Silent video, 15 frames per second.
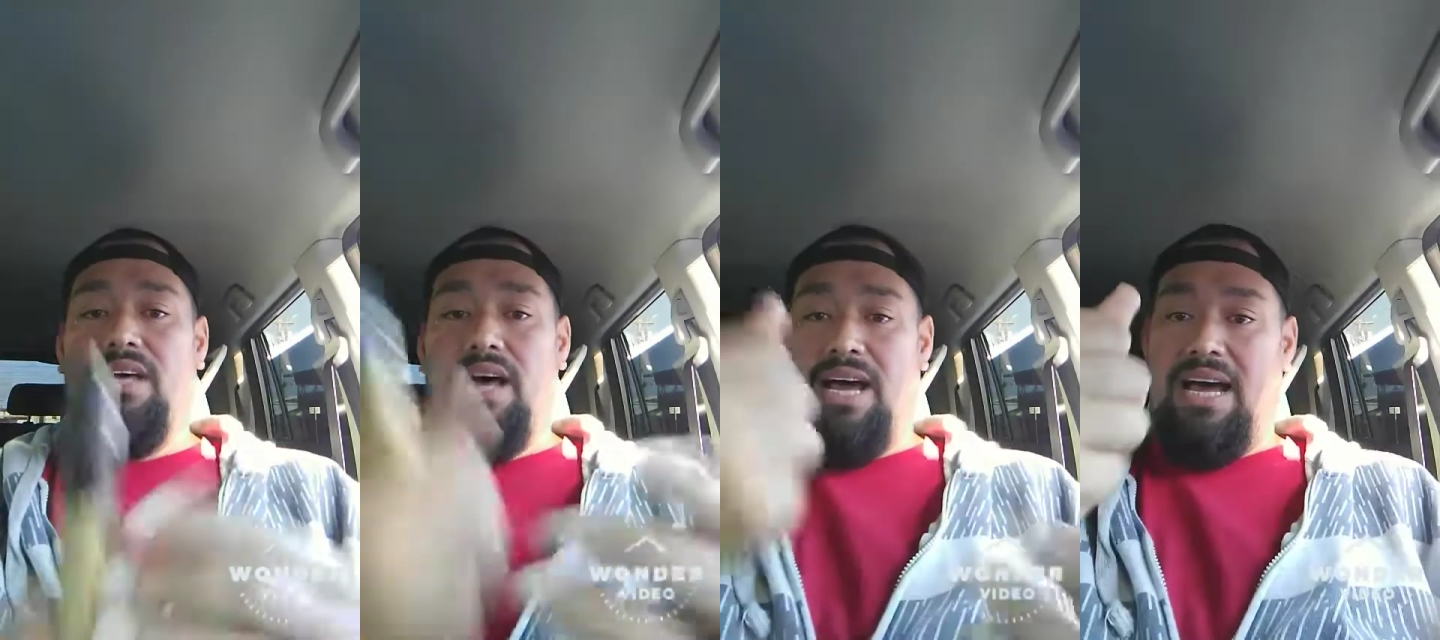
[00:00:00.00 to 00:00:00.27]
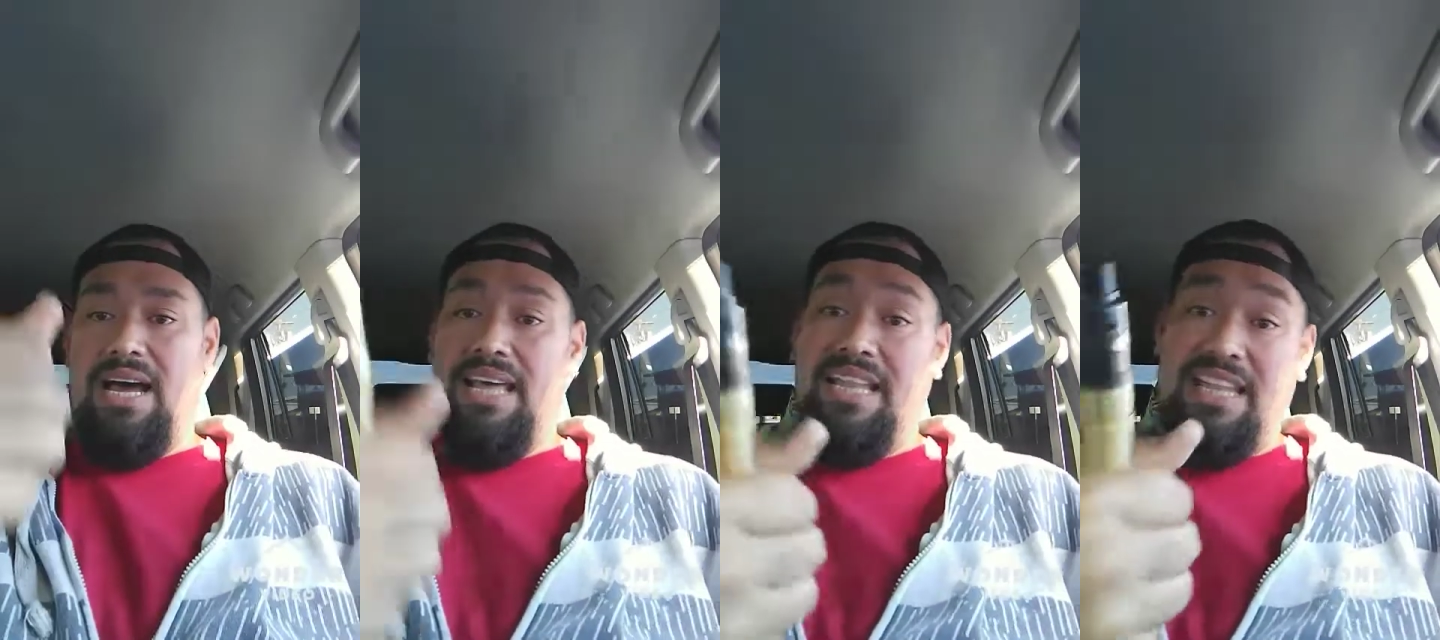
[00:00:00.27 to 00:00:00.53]

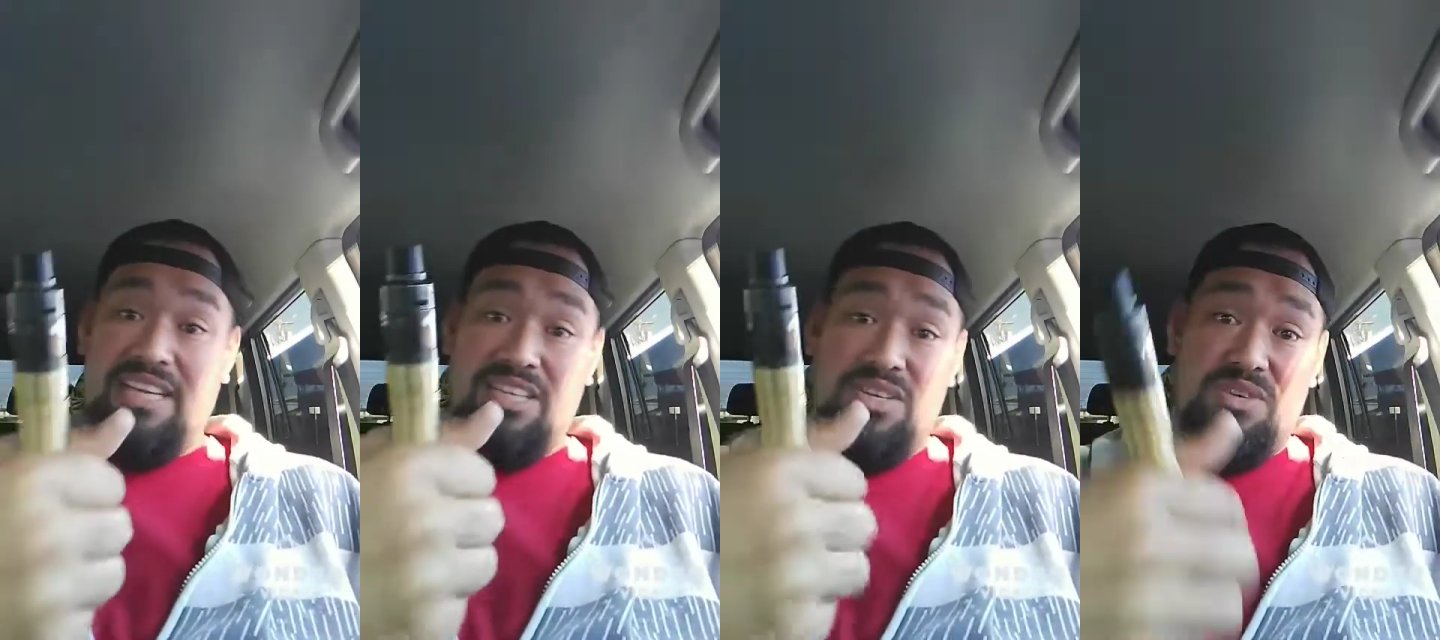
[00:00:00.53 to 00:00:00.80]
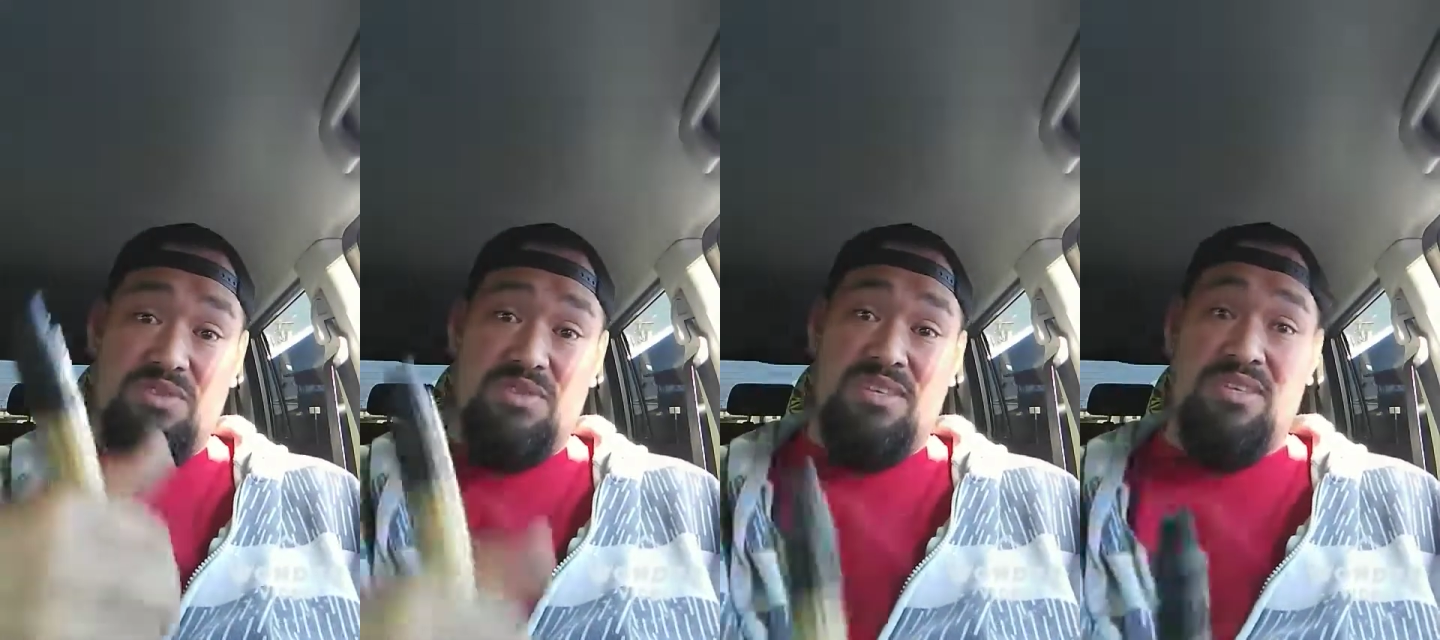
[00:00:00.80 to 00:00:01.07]
I like to
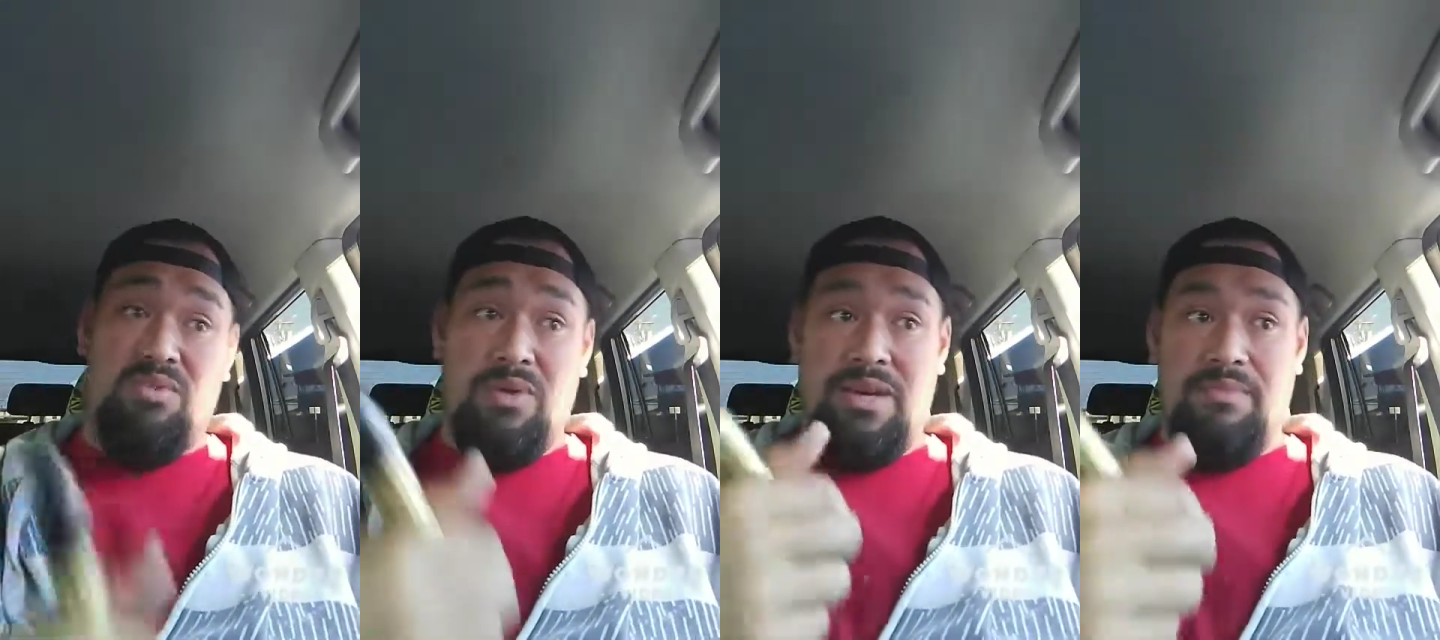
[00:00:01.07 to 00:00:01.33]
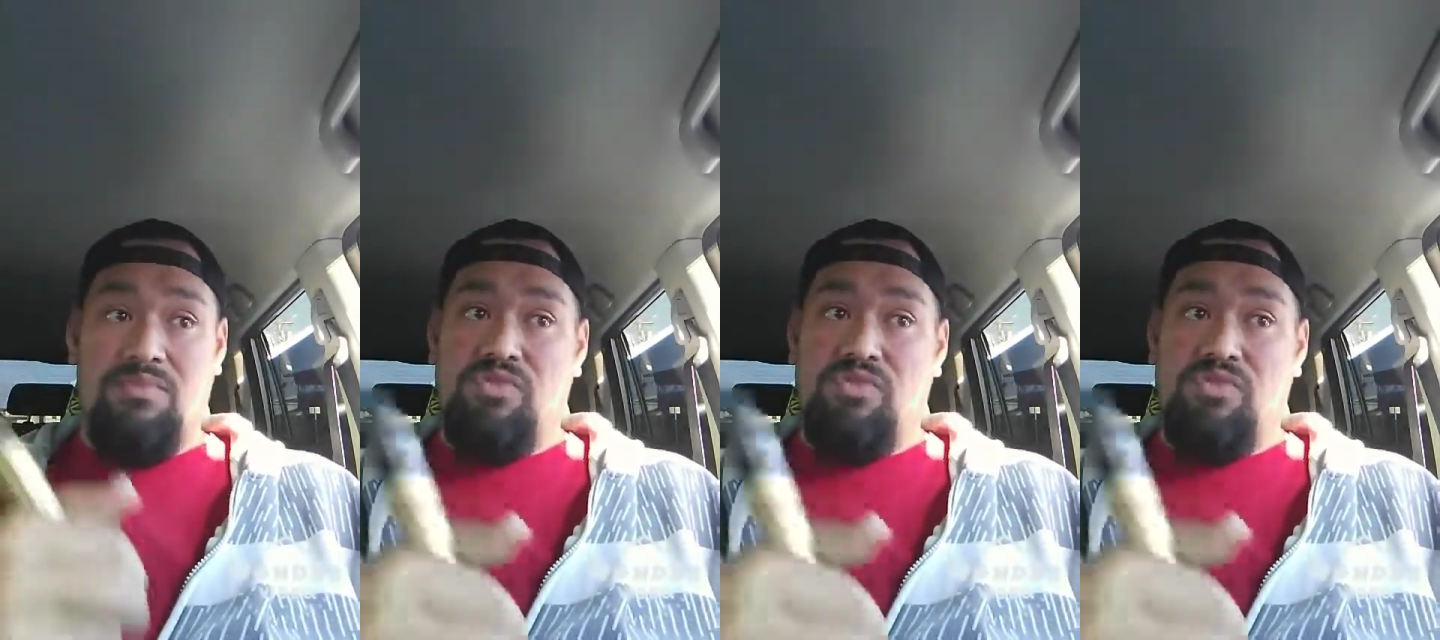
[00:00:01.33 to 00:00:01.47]
use this when I'm